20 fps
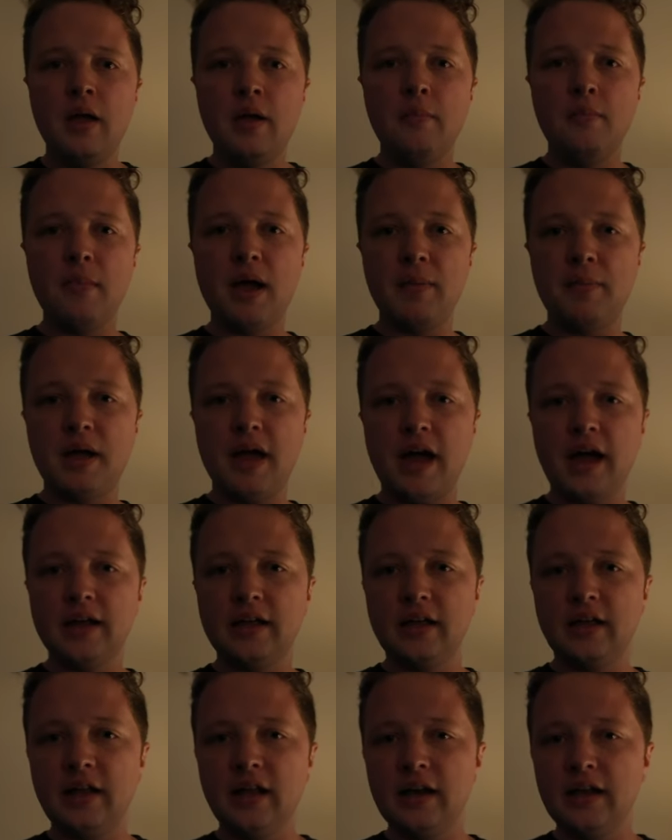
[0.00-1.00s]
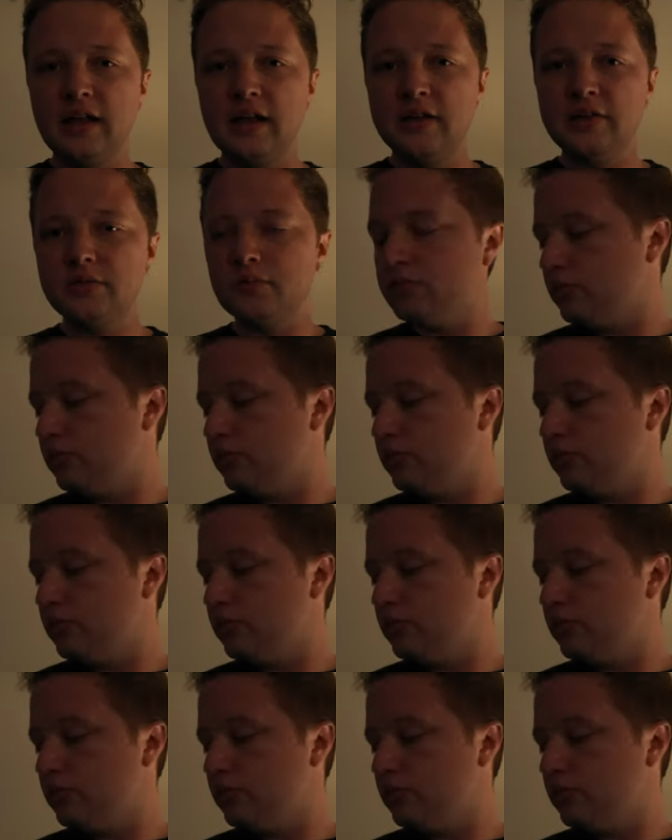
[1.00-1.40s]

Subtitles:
my packing kind of gets